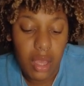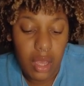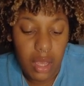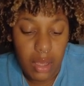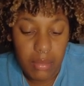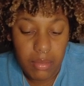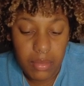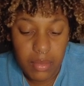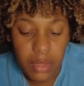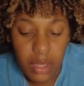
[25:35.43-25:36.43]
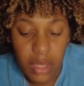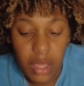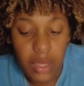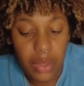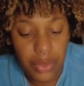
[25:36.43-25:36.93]

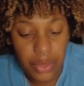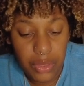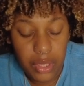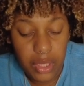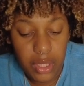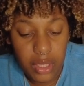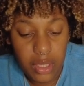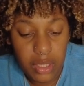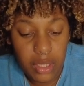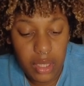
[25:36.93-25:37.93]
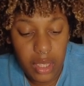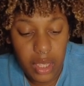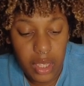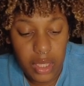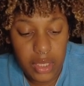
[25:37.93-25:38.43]
Another thing
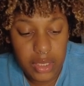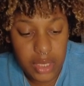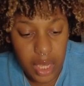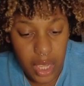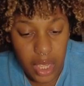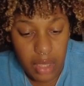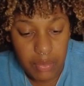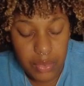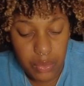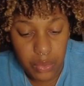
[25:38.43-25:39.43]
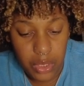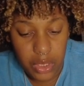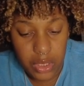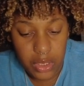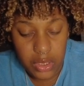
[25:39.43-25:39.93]
I tabbed
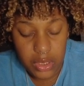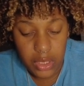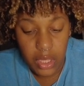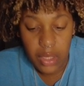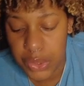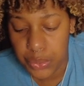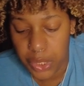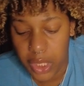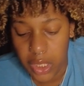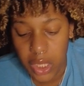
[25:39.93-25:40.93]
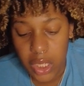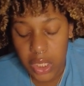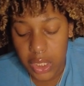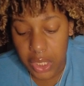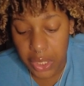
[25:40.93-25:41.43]
was when
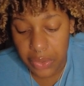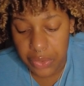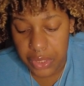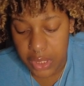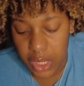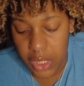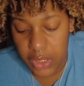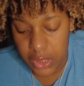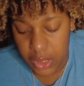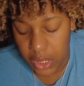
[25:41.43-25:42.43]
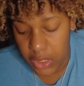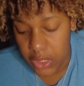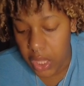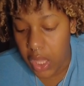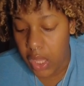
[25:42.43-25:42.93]
Carrie's dad says,
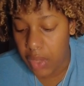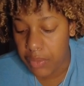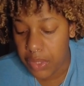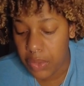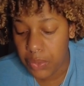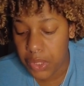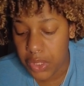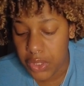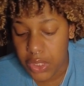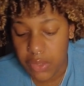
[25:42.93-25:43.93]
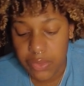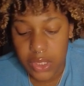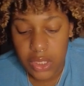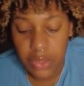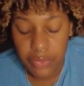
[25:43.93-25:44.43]
everything we achieved
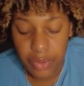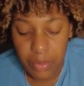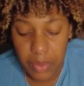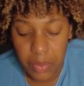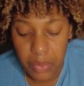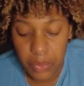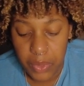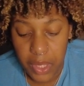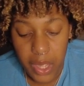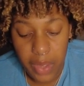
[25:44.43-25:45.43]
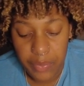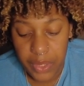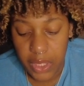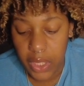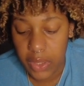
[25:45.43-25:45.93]
is interminable. We have
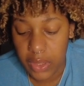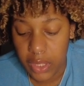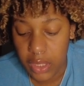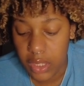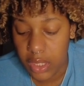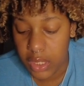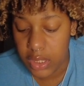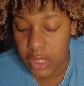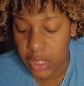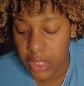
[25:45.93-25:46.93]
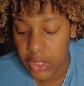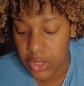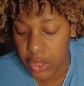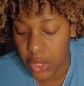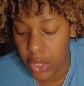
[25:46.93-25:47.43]
it. And then the next second,
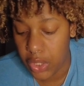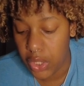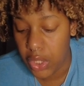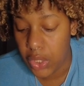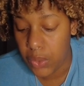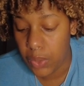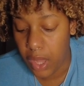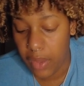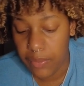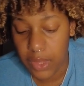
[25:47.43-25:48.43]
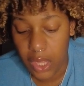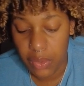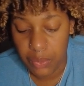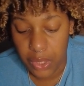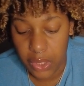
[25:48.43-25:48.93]
it's gone. You have
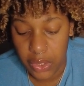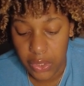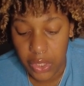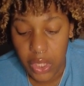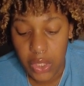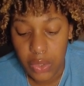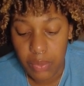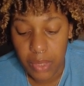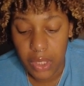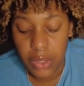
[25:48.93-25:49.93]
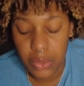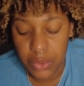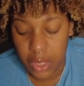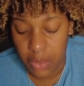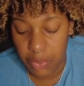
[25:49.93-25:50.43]
that record. You may
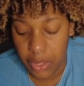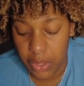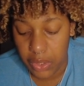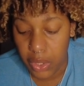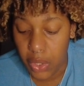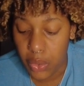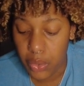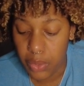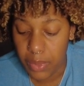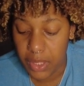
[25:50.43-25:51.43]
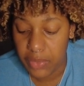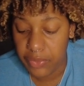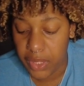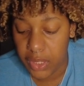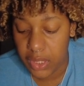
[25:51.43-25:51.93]
lose that record. Or you may
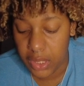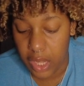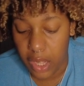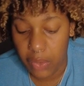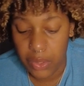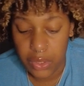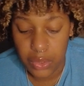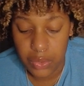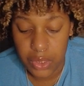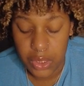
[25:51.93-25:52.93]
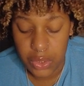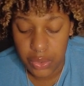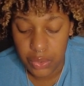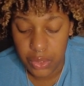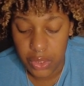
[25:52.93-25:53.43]
defend it now and lose it in
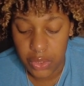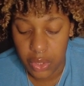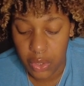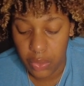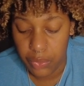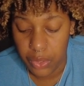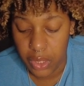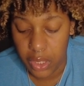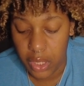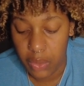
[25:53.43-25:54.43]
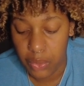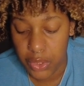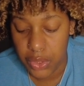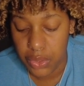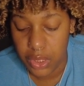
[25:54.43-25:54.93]
2 years all over again. I
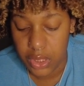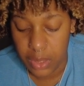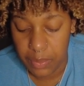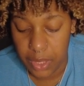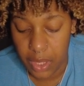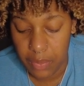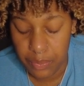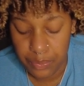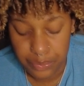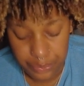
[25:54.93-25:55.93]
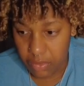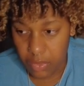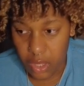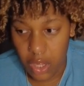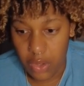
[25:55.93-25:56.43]
wish you'd accept that.
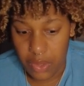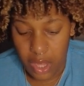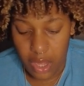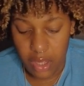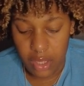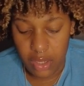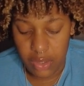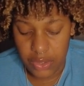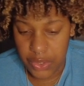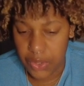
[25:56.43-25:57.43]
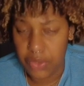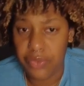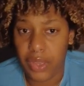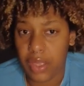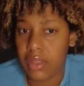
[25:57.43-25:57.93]
Oh, yeah. And also the
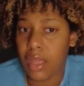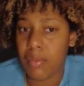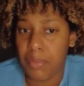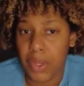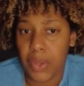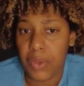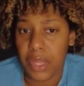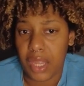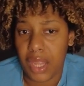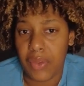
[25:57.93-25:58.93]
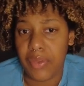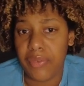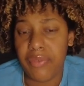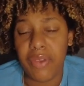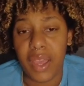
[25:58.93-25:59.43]
fact that Bo and Carrie
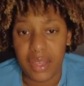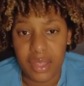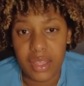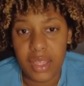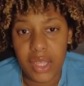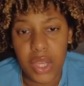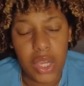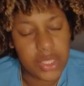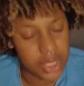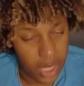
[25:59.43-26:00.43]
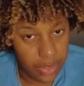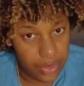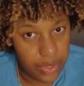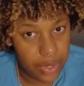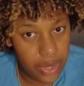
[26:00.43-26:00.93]
finally got
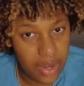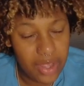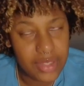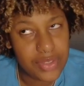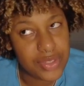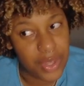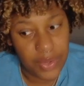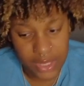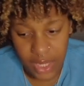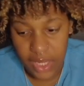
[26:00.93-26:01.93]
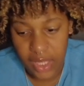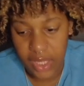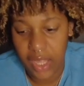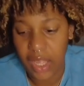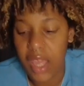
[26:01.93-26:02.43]
together. So exciting.
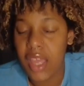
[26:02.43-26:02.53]
Like,